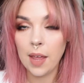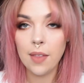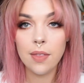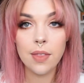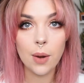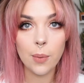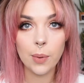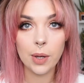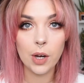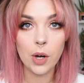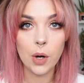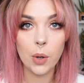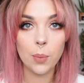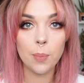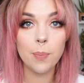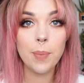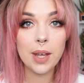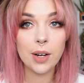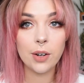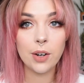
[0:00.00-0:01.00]
There we go,
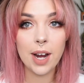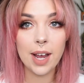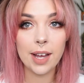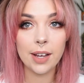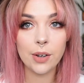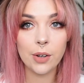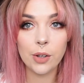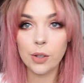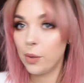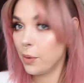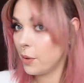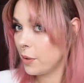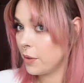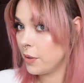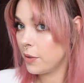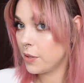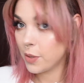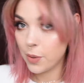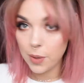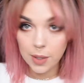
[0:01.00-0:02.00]
better angle
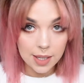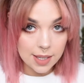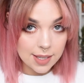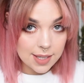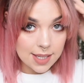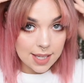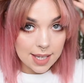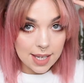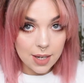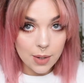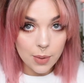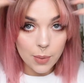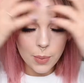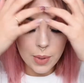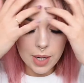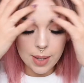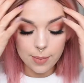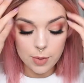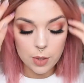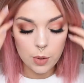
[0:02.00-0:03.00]
so you can see
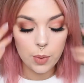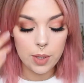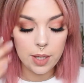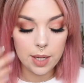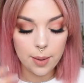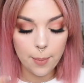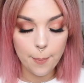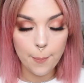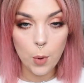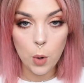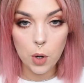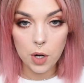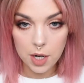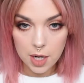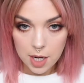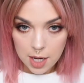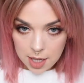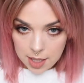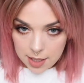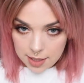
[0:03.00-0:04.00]
what I'm doing more.
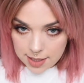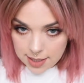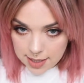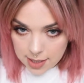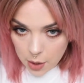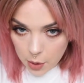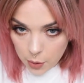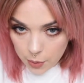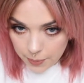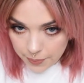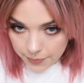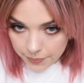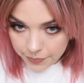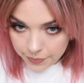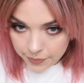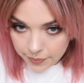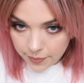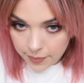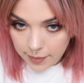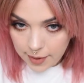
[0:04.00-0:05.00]
So
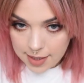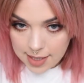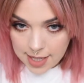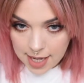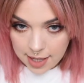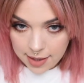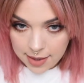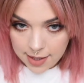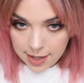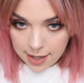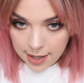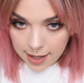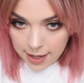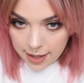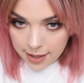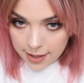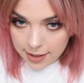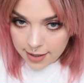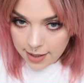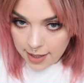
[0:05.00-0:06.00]
take the
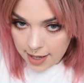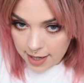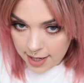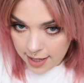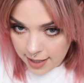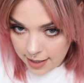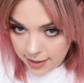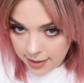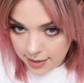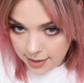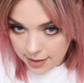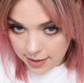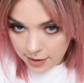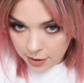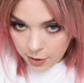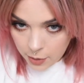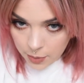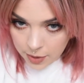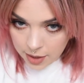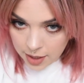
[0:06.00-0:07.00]
hair and
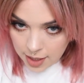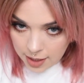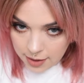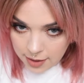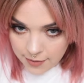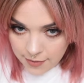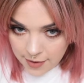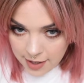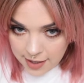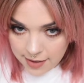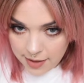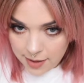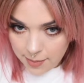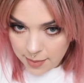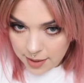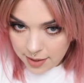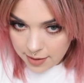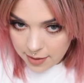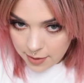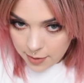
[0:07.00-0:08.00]
you wanna divide them
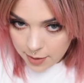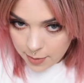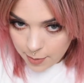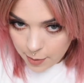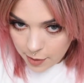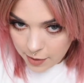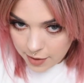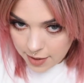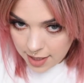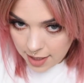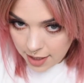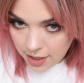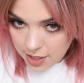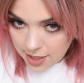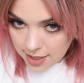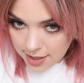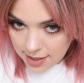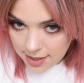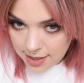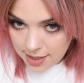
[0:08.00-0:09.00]
into small
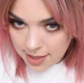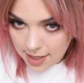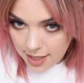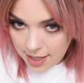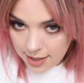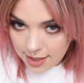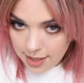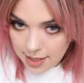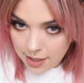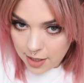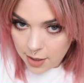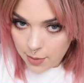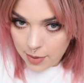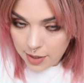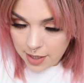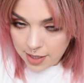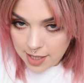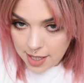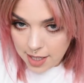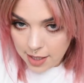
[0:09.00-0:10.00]
sections, and then you
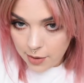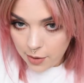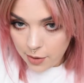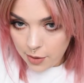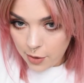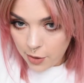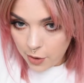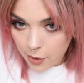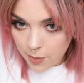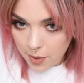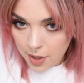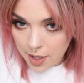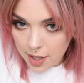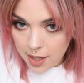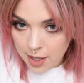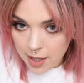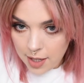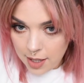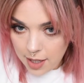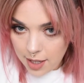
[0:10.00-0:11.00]
wanna take your comb
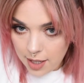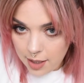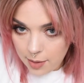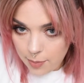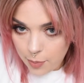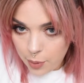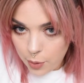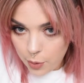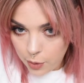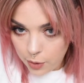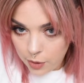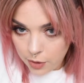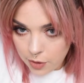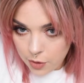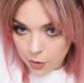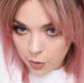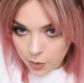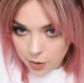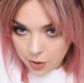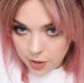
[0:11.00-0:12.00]
and pull
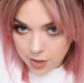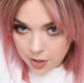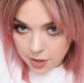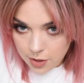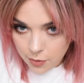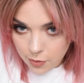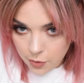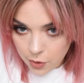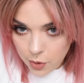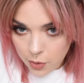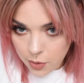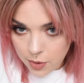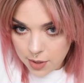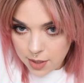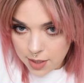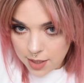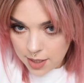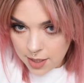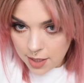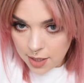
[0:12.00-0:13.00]
towards the
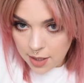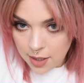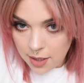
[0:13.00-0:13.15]
roots